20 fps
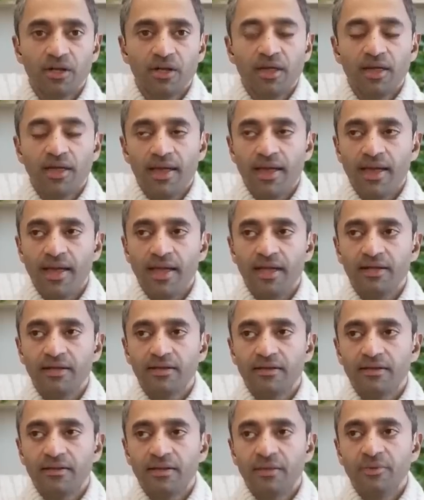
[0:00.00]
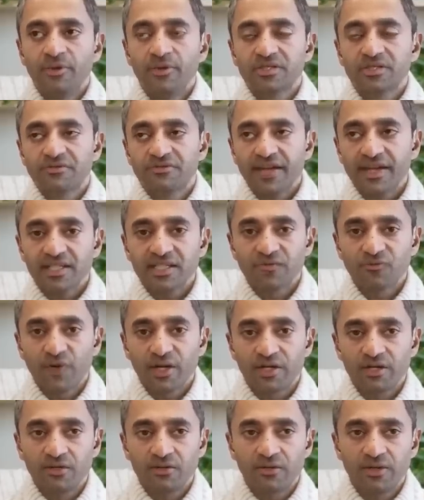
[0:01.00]
And the most effective way
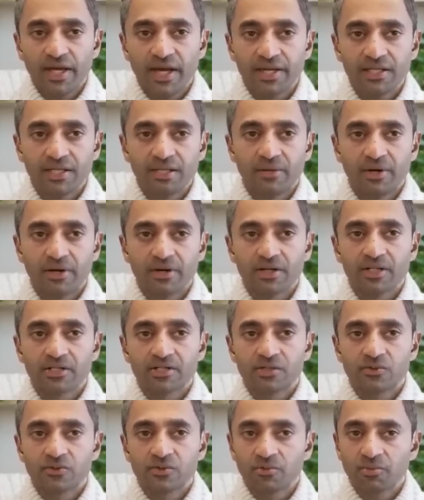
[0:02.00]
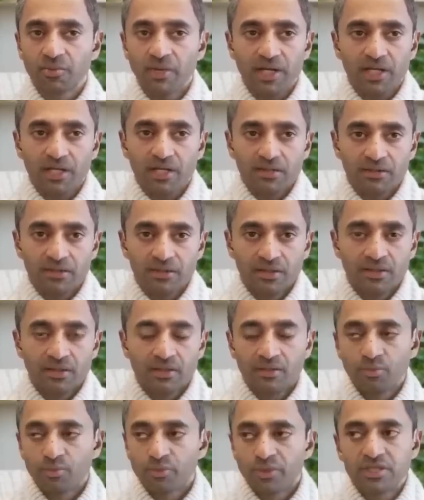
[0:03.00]
to do that in the markets is with money.
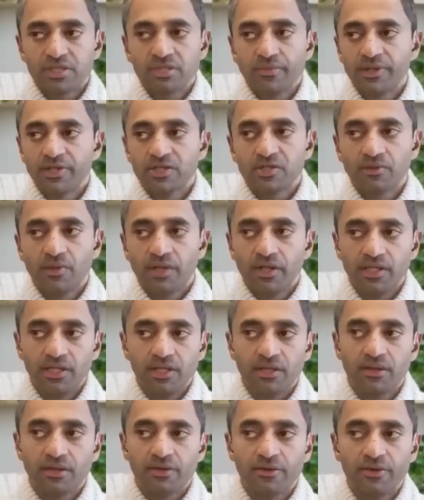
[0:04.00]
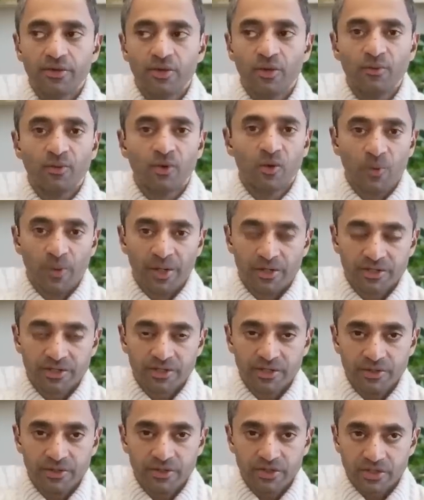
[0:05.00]
Print a bunch of money and there are no more winners
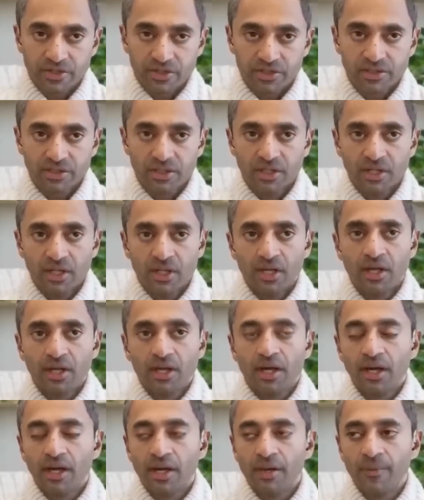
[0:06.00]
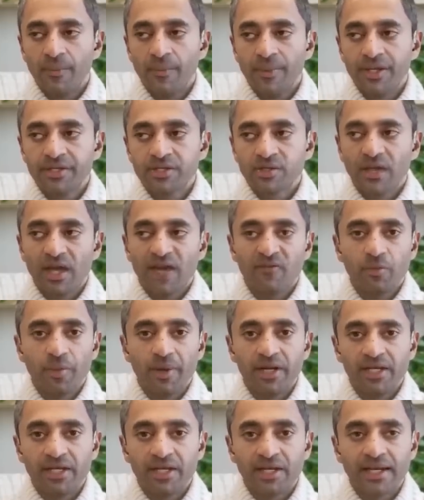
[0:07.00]
and losers. And so
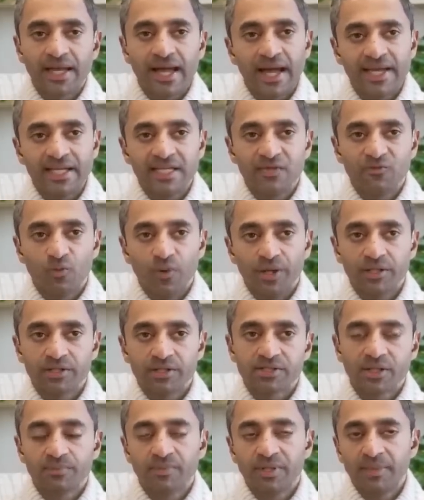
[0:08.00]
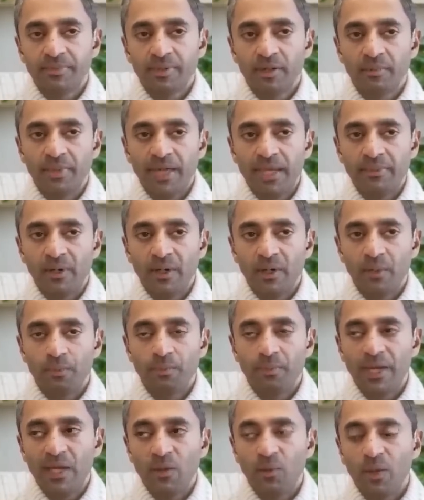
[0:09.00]
everybody can kind of win. Some people may
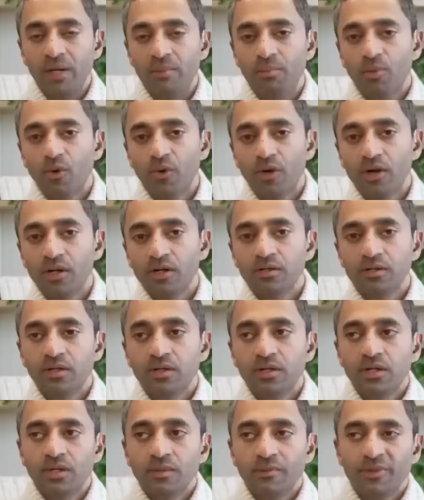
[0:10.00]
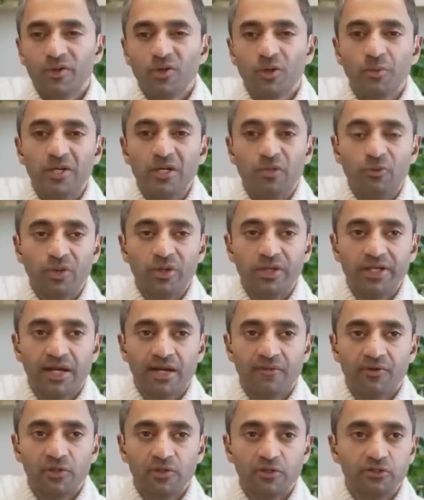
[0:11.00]
may win more, but nobody really
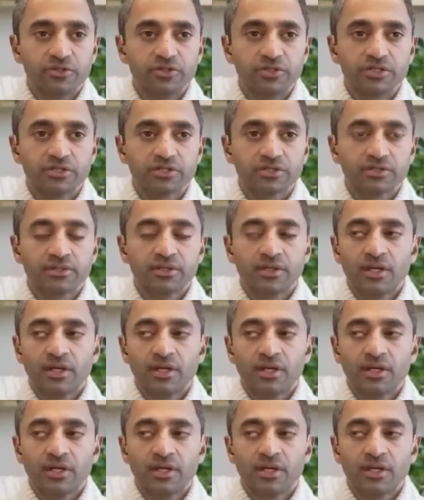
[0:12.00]
ever loses.